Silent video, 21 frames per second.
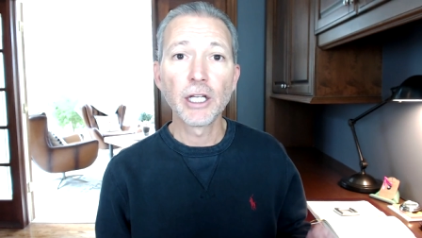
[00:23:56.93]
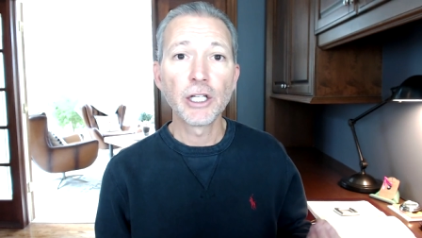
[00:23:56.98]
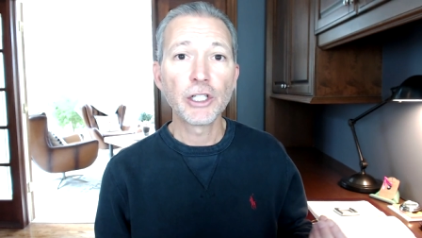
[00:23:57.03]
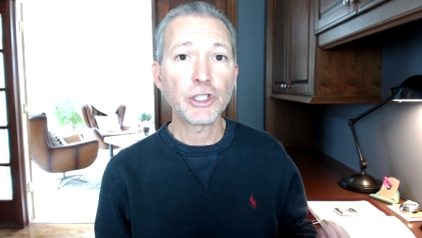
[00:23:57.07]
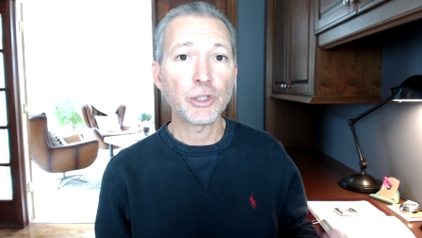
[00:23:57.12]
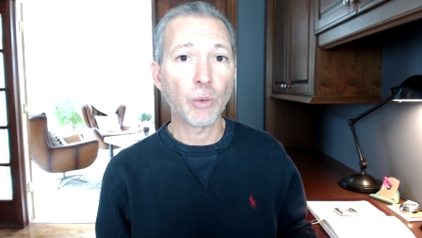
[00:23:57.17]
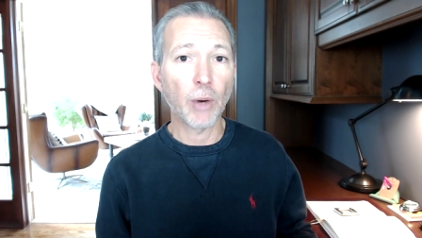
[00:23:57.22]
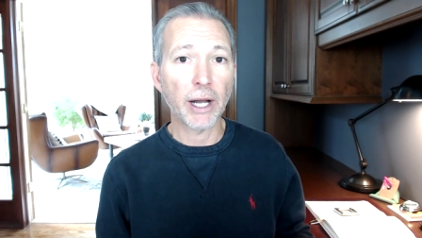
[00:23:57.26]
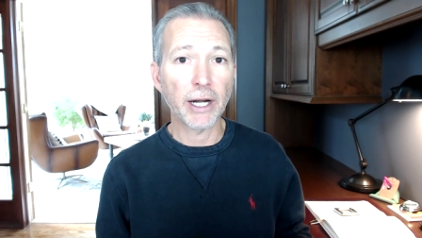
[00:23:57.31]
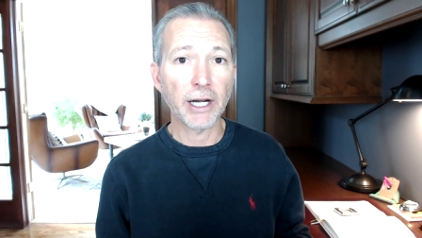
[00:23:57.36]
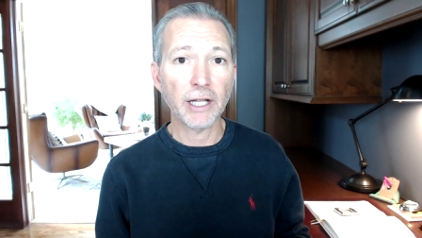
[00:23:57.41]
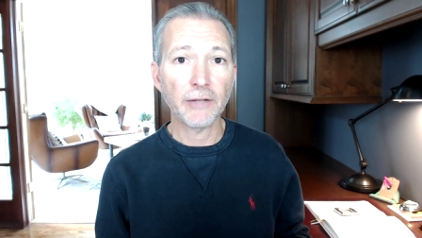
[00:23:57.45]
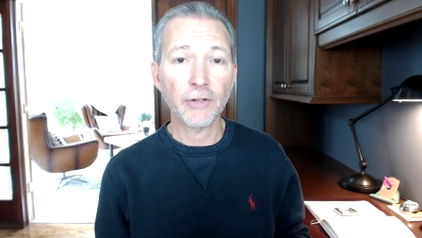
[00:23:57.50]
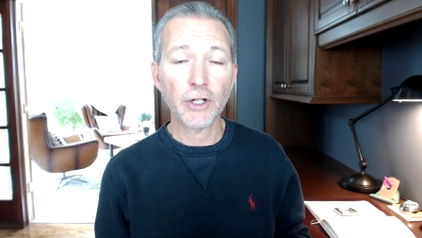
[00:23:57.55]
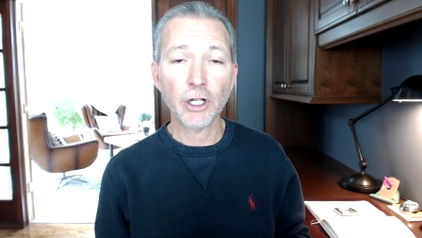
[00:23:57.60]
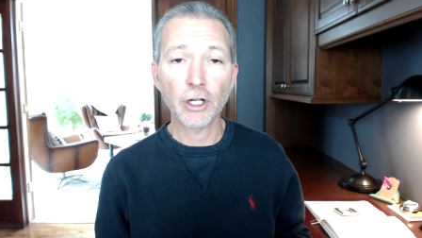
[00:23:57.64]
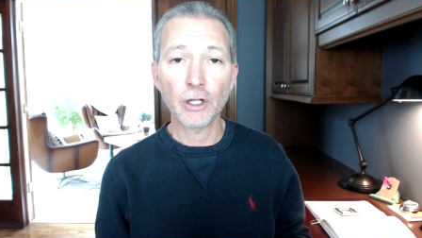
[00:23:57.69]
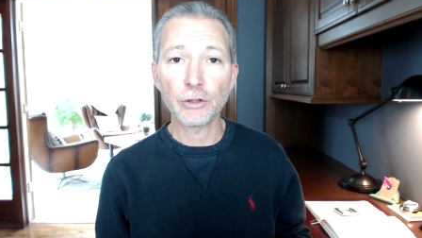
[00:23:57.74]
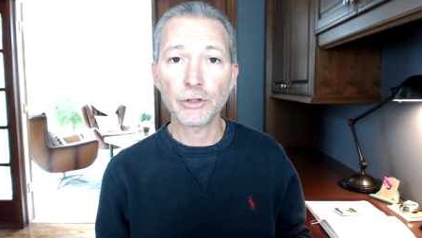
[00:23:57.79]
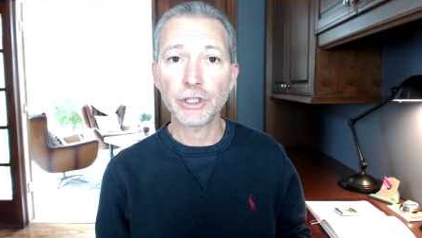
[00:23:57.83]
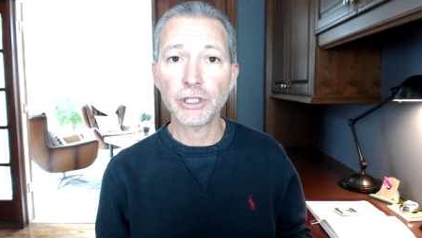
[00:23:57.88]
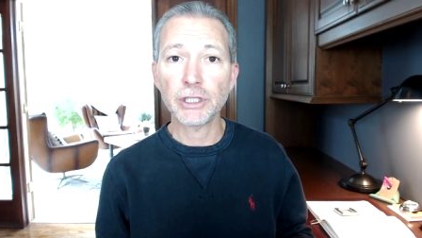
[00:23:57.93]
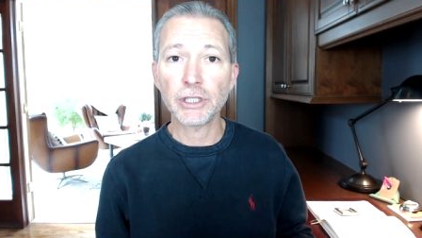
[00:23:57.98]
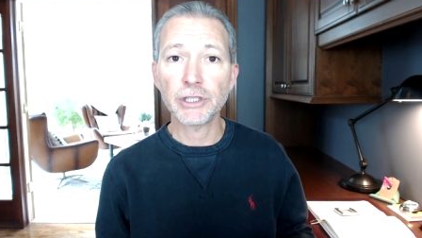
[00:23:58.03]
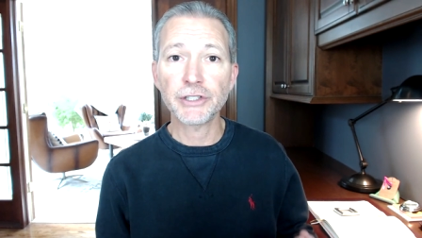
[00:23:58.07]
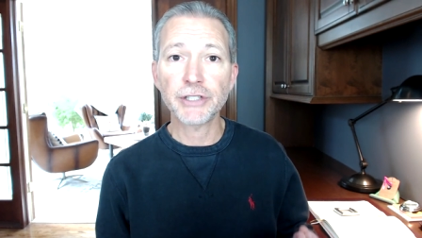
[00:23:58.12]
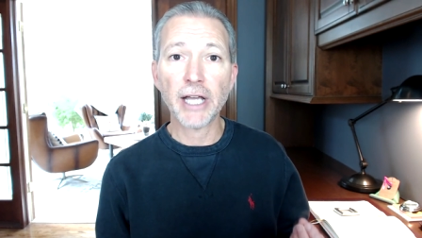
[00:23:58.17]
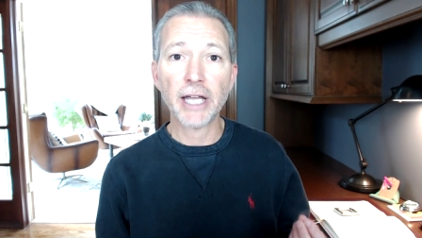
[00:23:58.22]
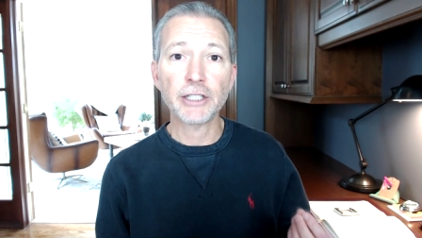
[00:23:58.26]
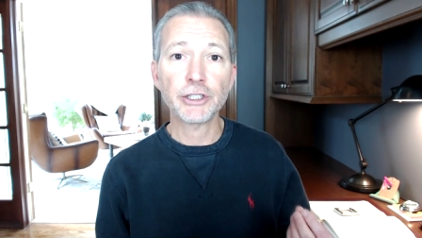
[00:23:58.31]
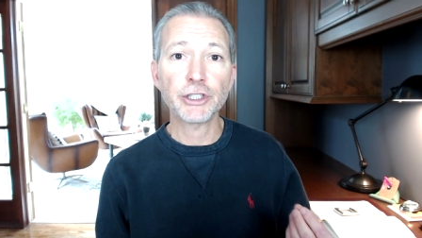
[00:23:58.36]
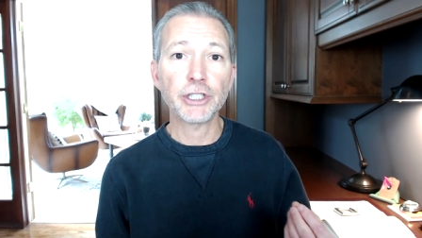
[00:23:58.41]
She wanted to have a coaching
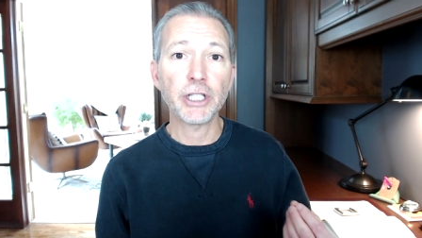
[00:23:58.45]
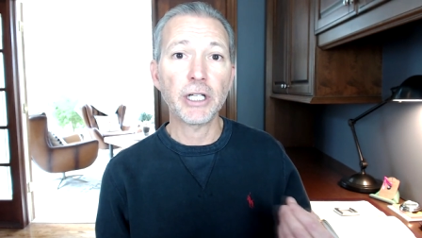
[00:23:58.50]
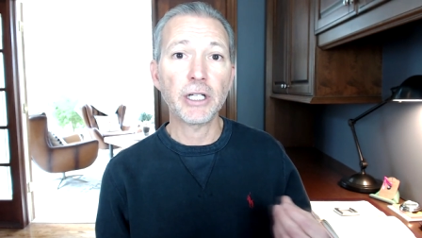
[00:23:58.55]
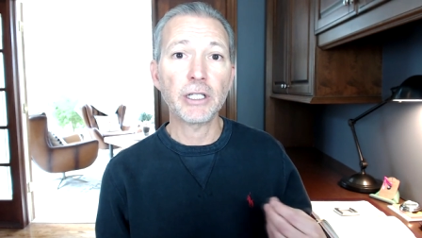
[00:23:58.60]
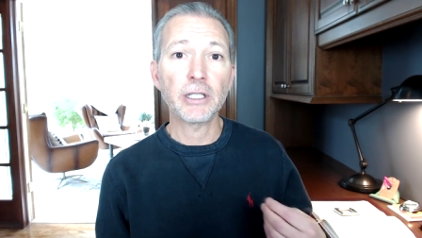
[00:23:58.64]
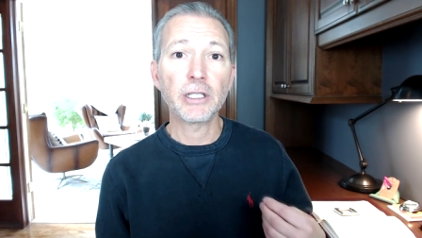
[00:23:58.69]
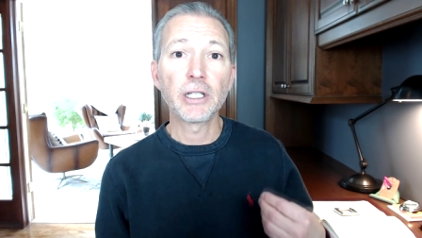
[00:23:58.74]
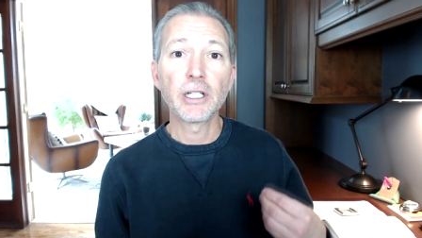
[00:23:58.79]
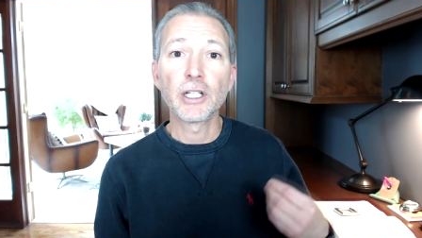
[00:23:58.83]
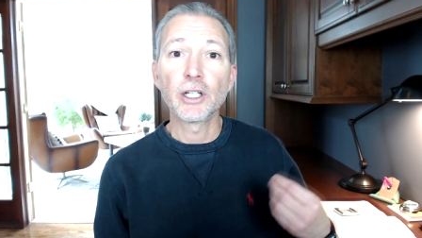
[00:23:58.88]
session.